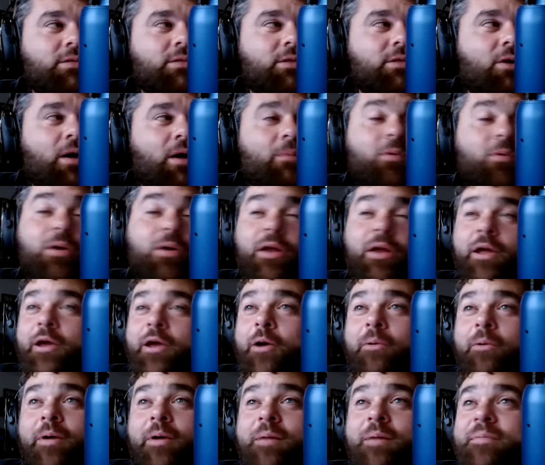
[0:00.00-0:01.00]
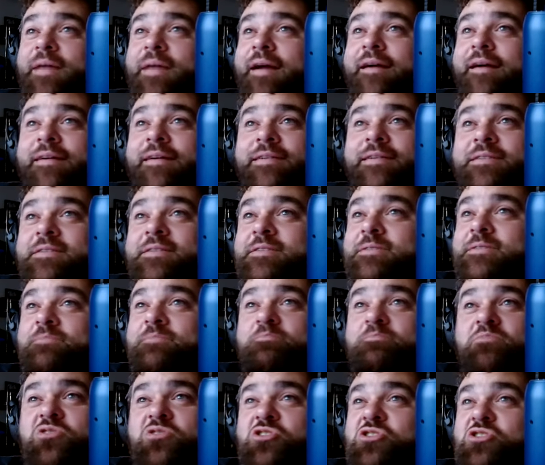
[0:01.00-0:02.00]
So I'm going to go up there and just
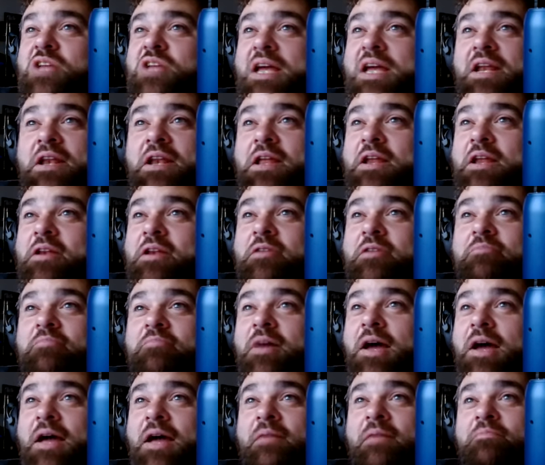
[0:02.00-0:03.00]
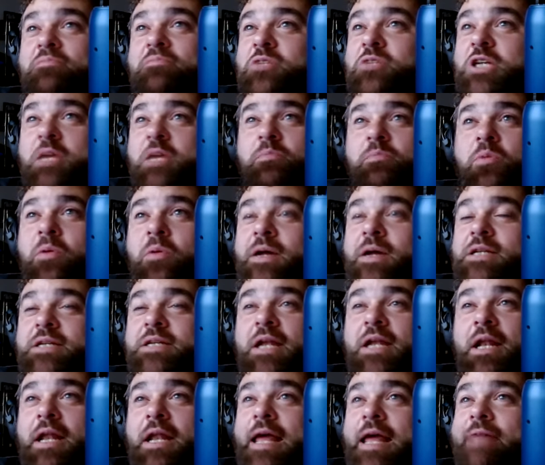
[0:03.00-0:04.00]
send it. She had points
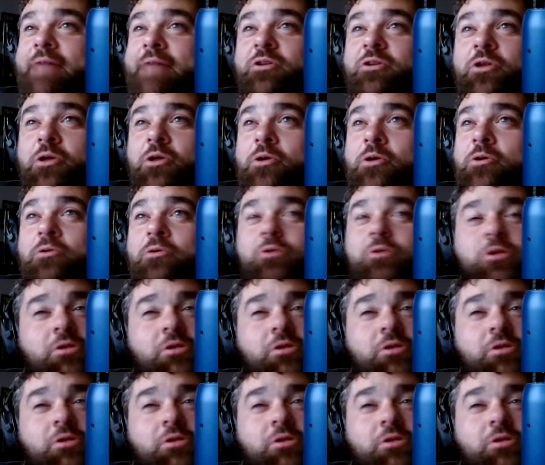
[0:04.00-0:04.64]
at 11-2.